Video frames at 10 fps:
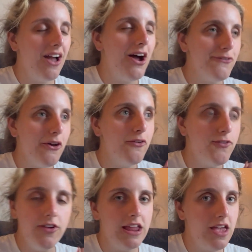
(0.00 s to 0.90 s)
I've
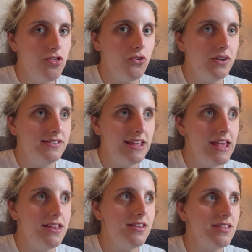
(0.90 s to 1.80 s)
fully enjoyed
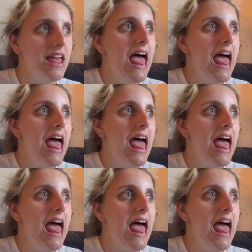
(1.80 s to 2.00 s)
it,